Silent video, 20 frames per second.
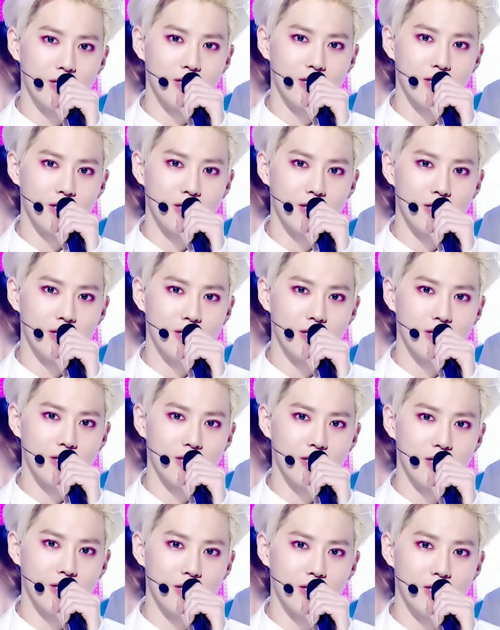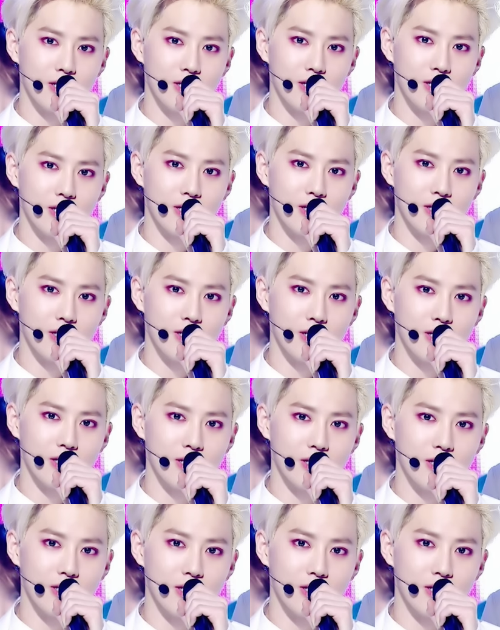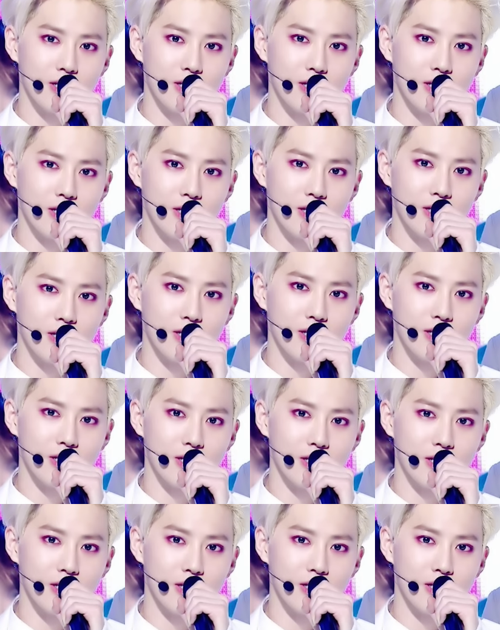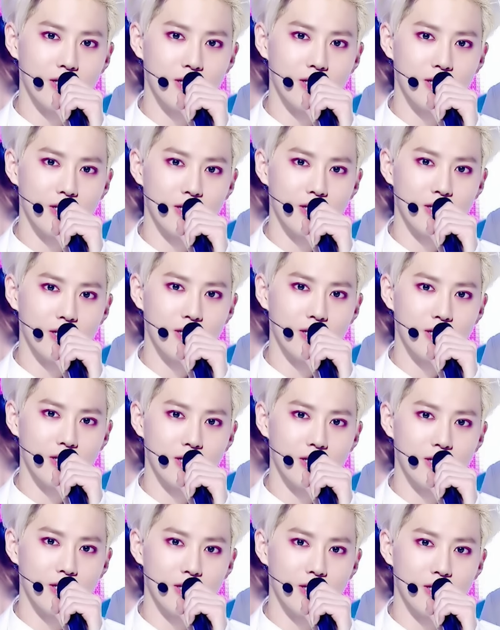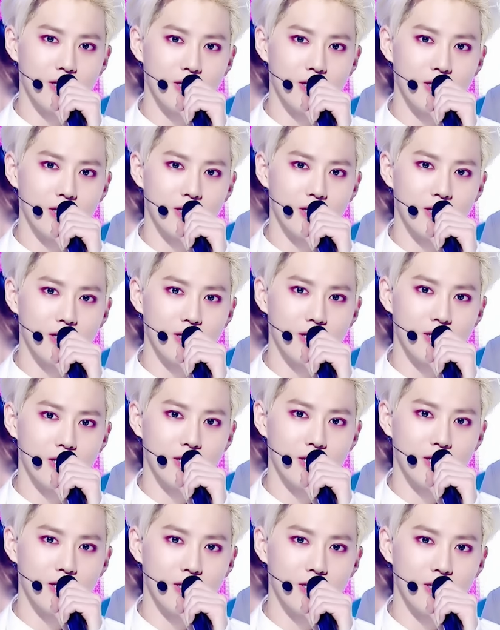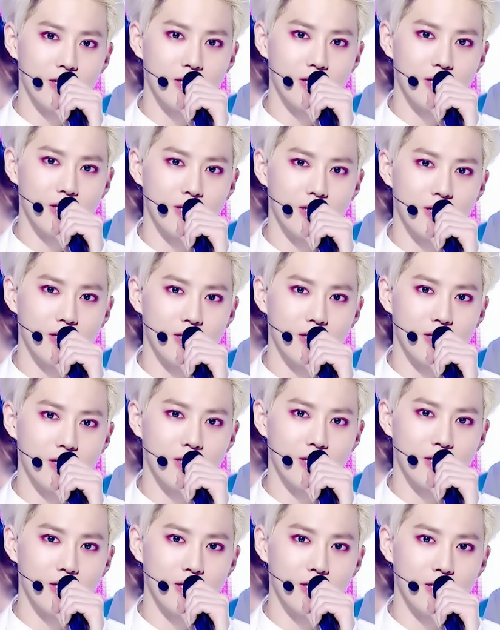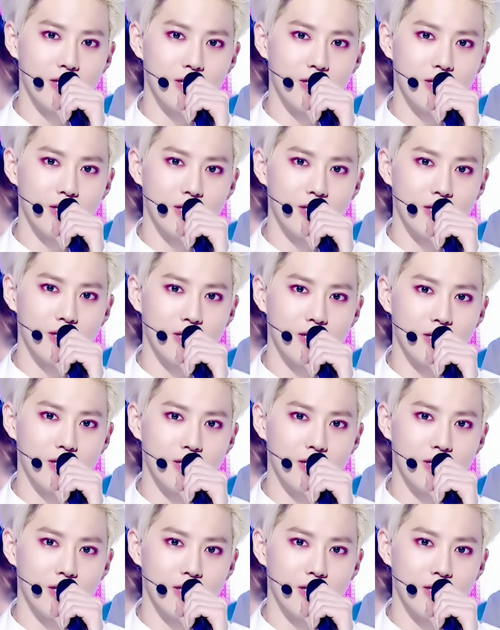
[no speech]